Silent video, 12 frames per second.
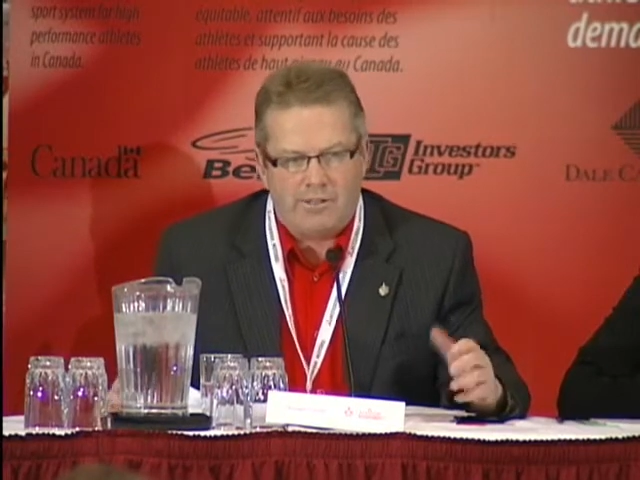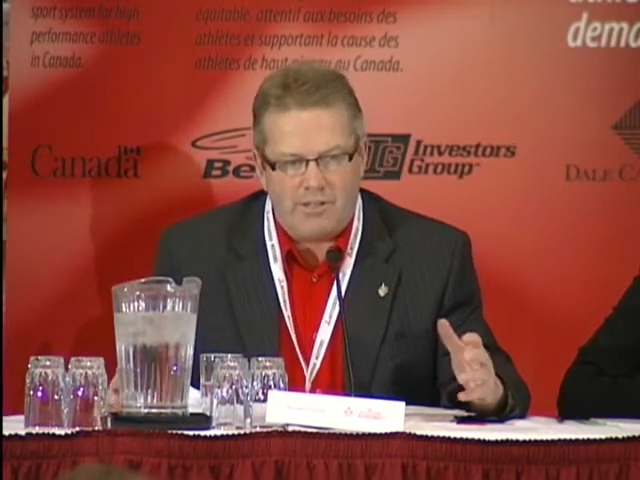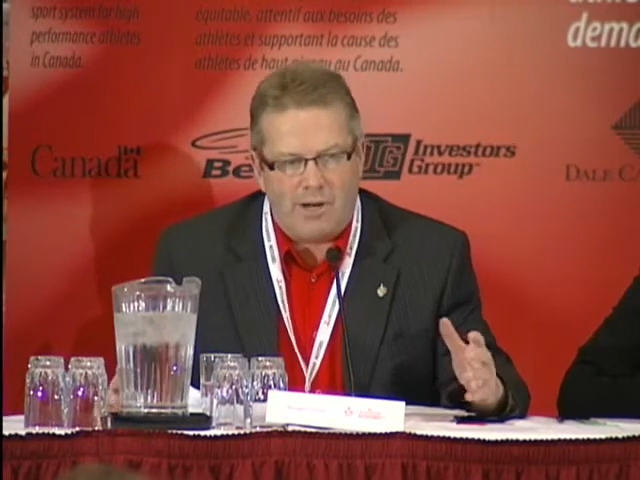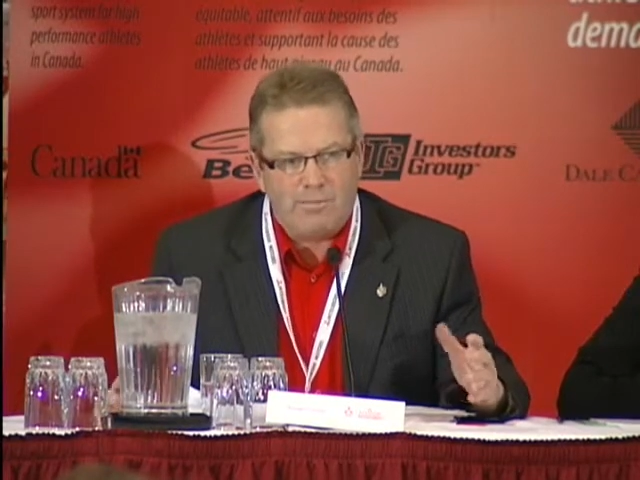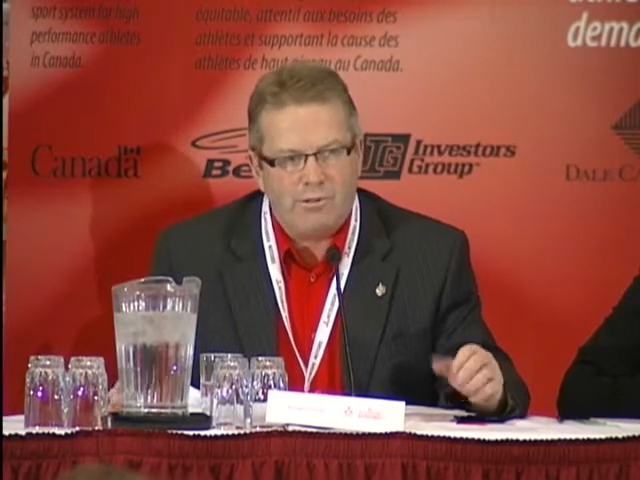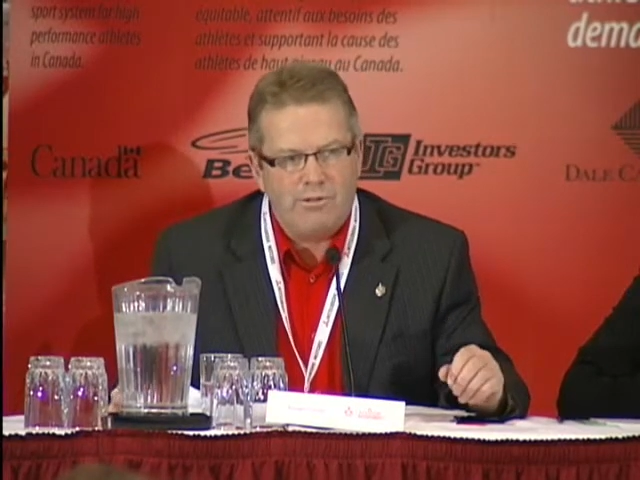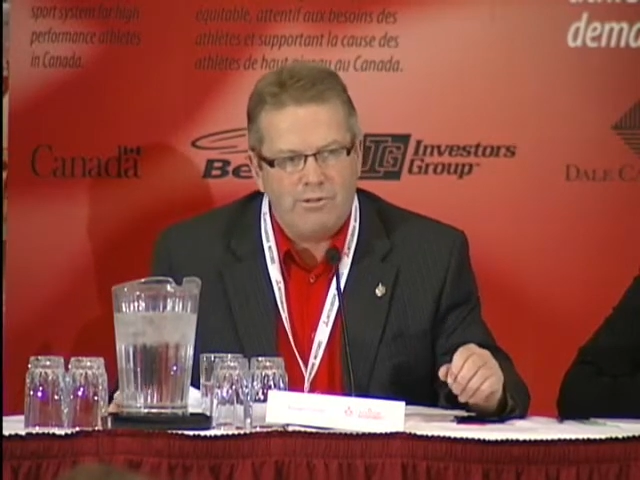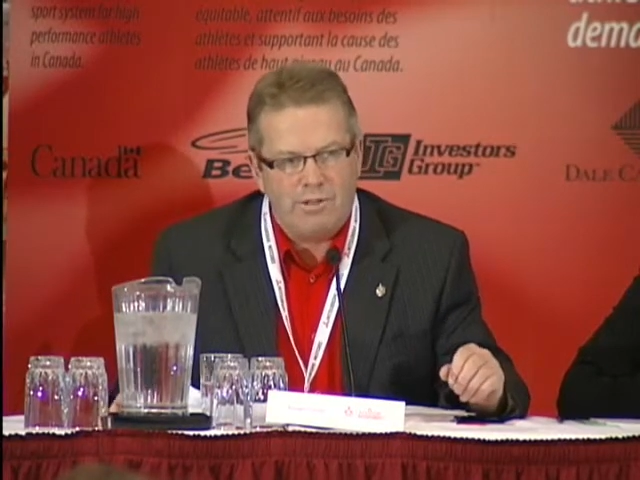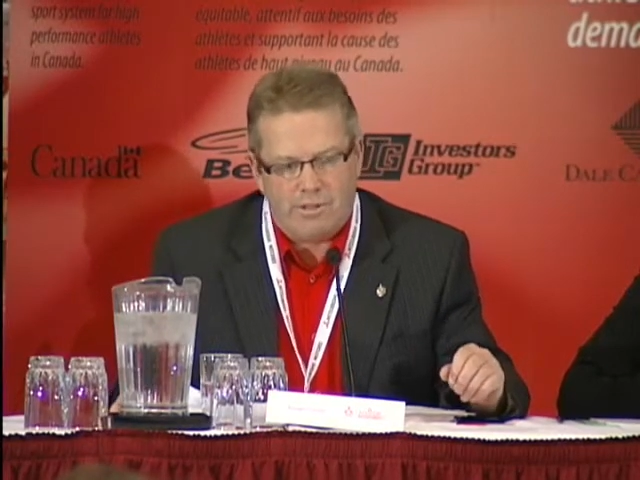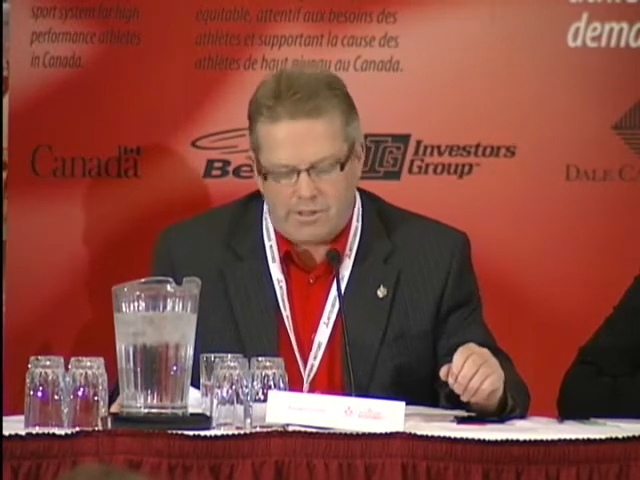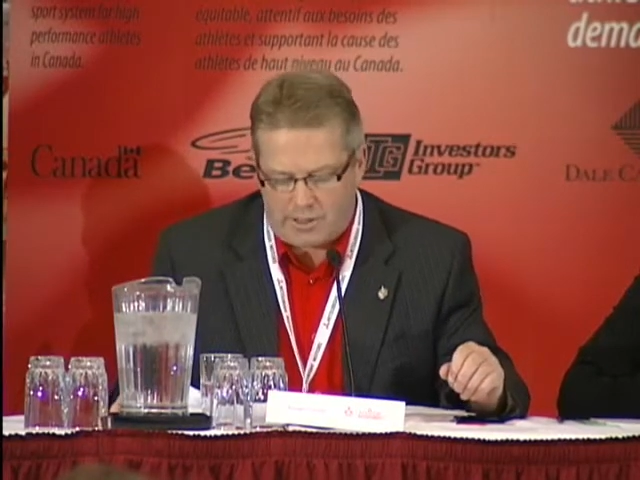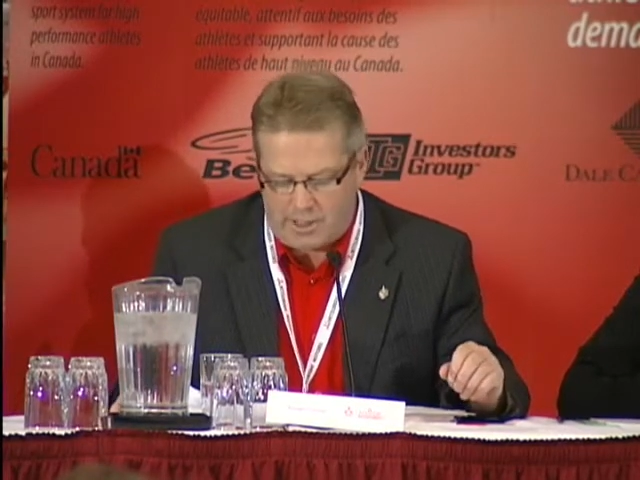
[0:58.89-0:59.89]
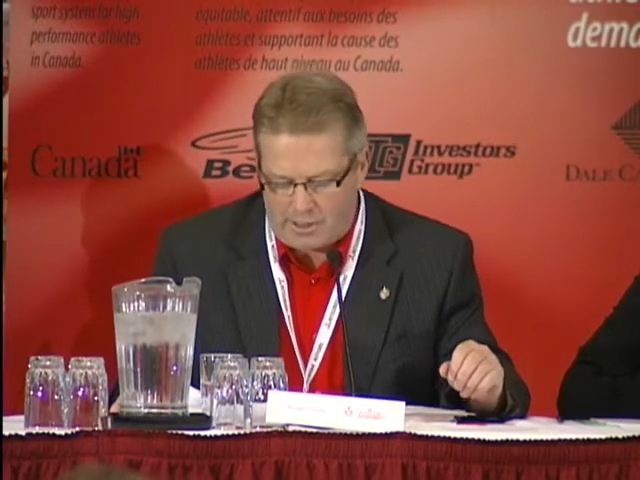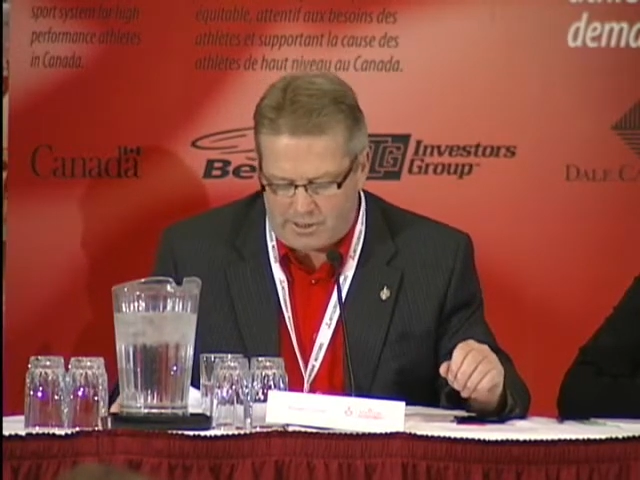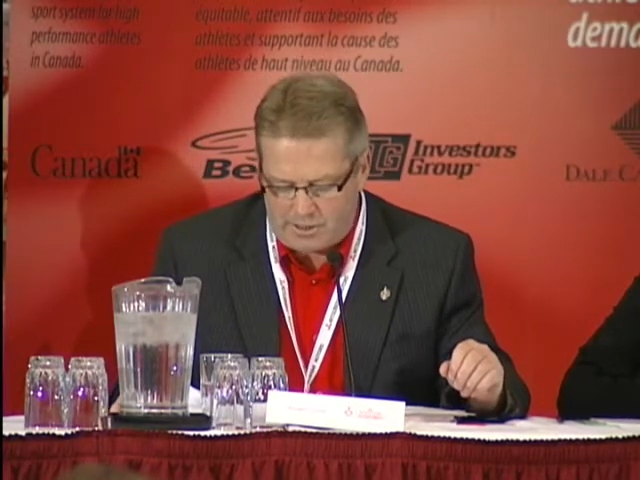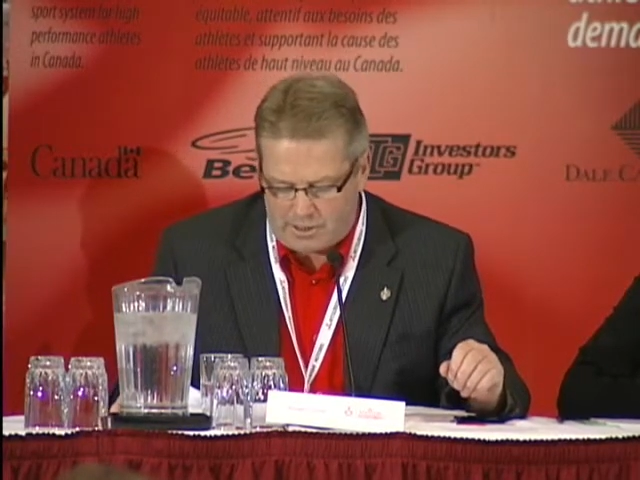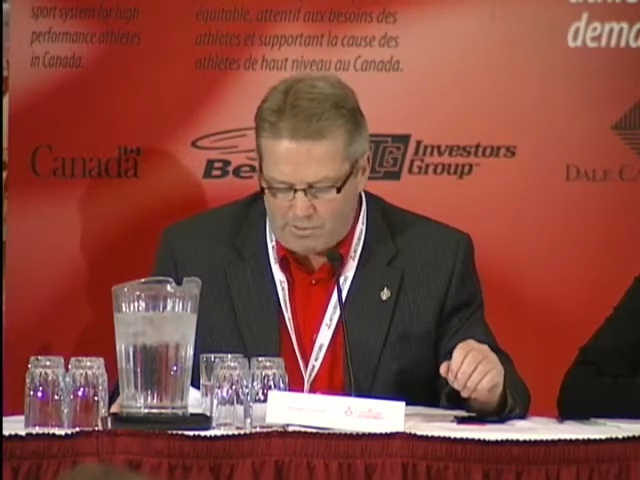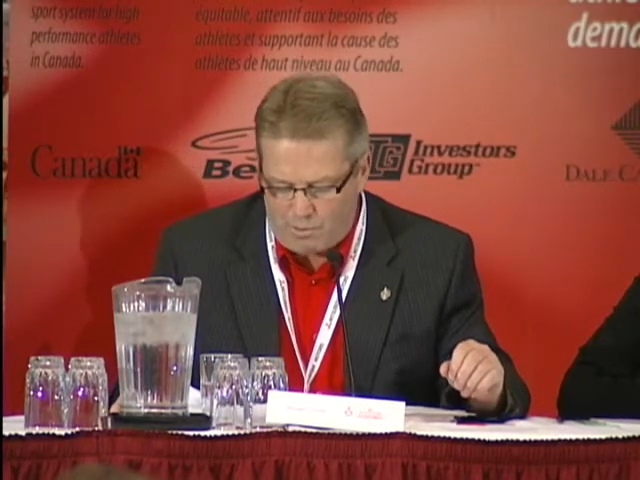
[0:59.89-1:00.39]
us the opportunity to
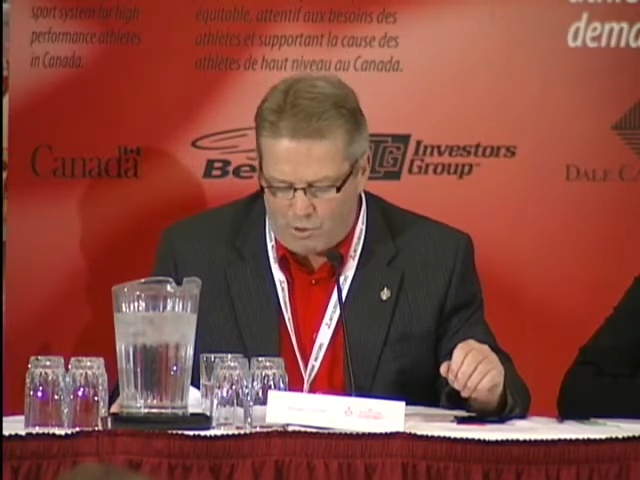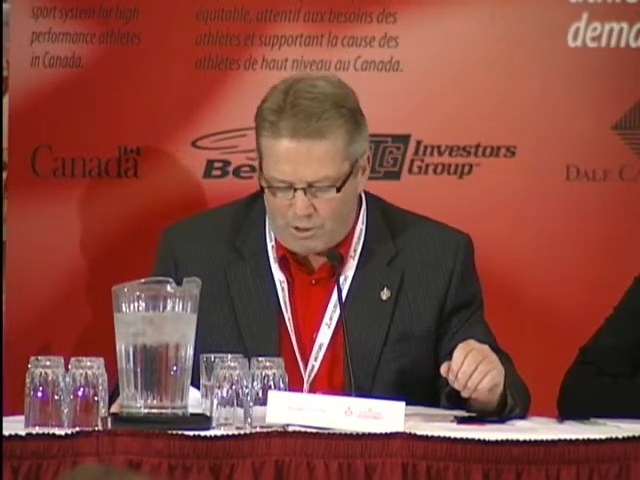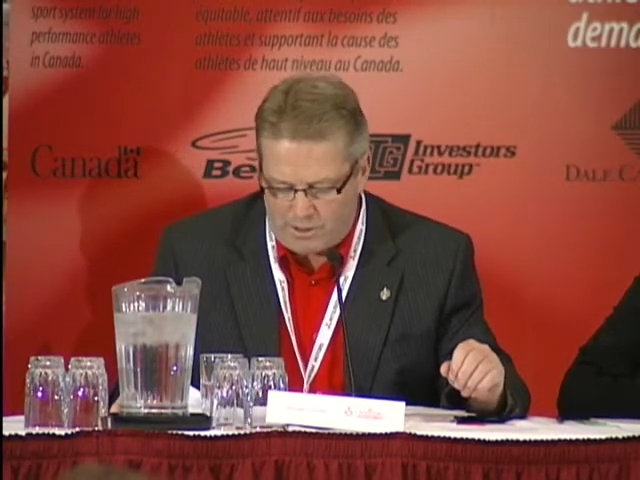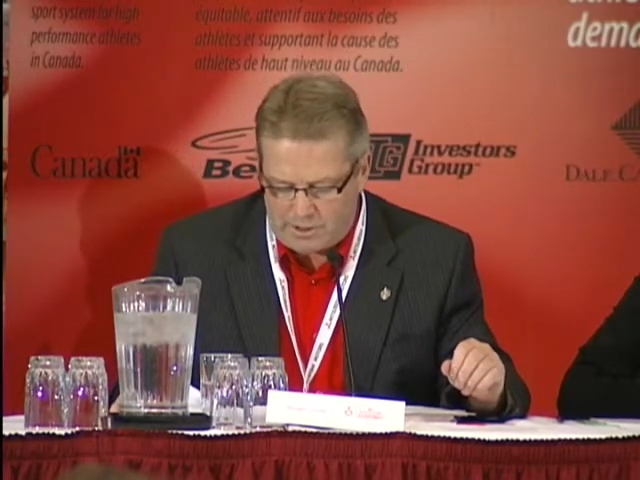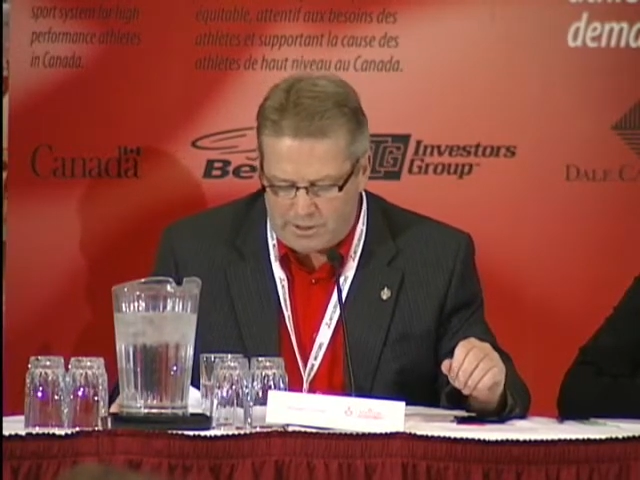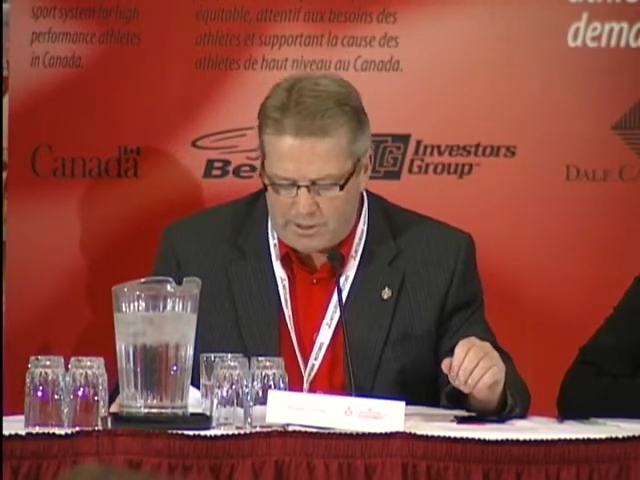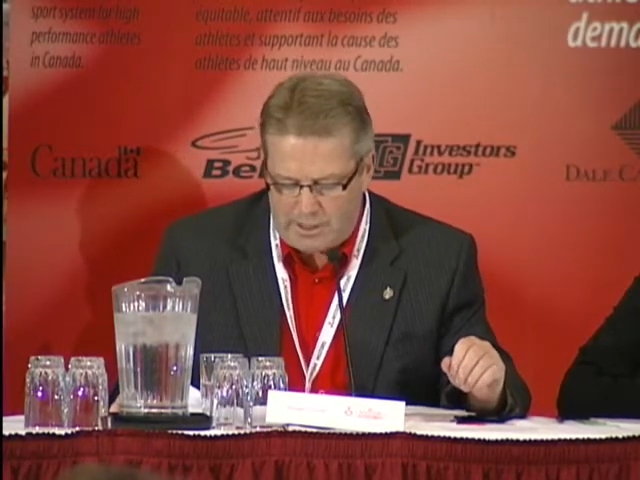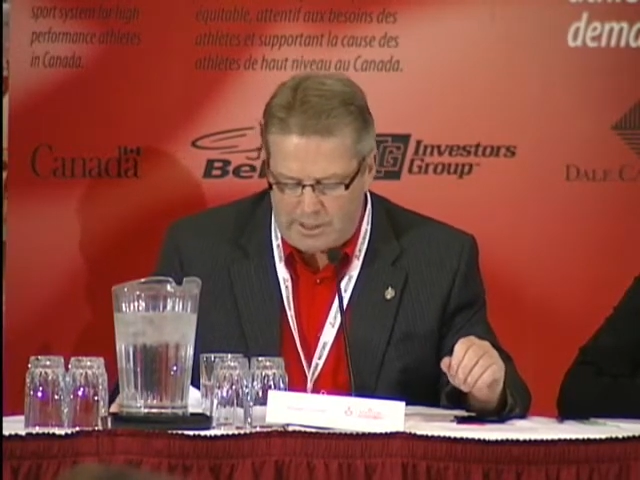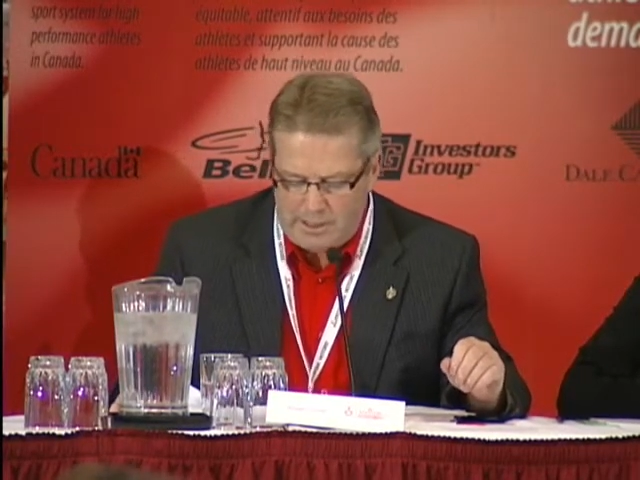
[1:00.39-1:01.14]
discuss this important